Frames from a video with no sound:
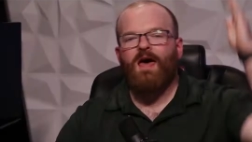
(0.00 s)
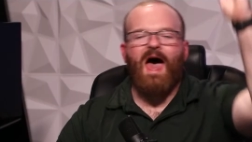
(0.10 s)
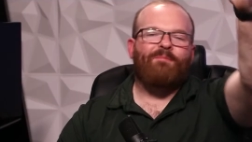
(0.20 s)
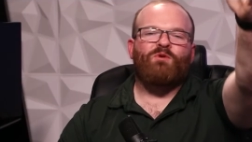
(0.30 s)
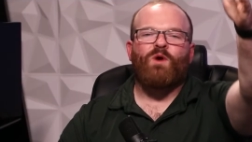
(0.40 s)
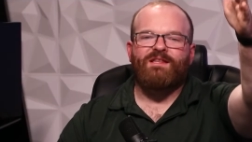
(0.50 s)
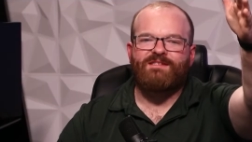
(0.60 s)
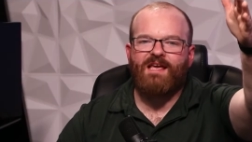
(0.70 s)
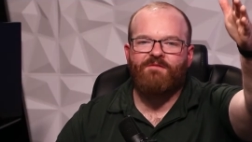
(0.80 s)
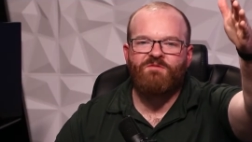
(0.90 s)
Happy
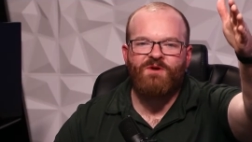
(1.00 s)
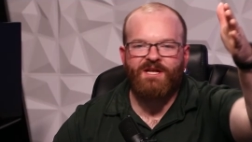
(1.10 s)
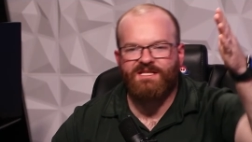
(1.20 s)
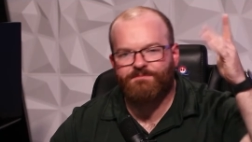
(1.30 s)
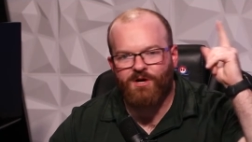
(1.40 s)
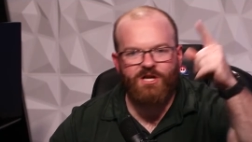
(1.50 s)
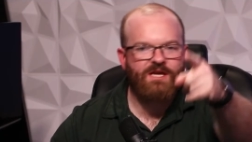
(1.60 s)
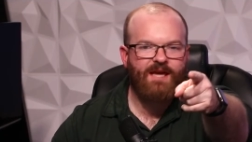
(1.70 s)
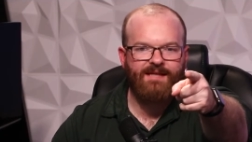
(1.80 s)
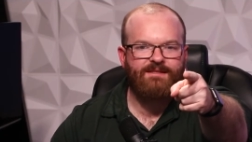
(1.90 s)
Wednesday, everybody. It's Bernie
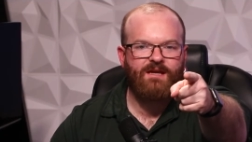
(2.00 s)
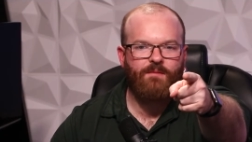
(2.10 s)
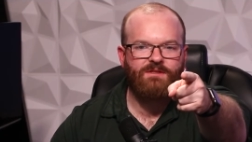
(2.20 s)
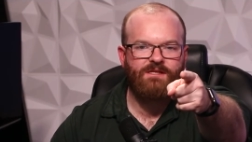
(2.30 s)
and Casey coming to